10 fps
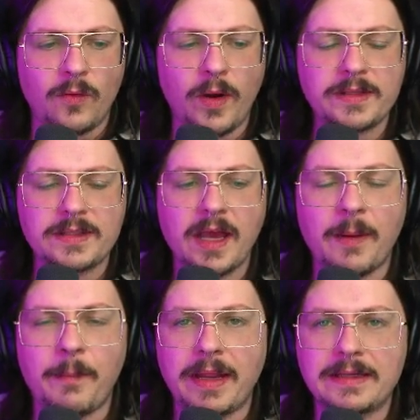Once
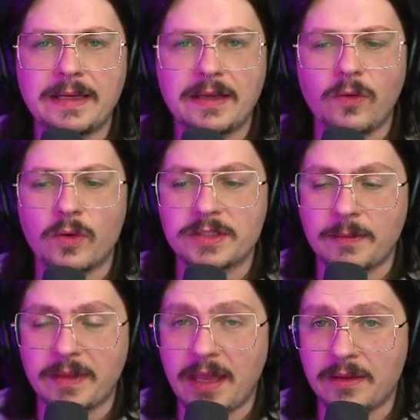a button or
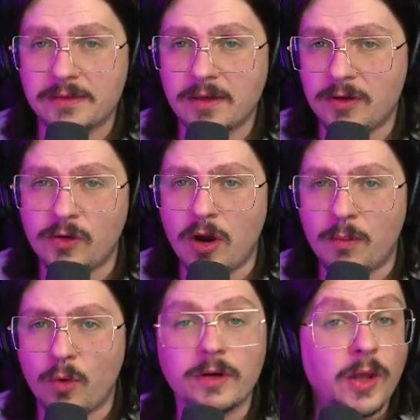something else on your artboard,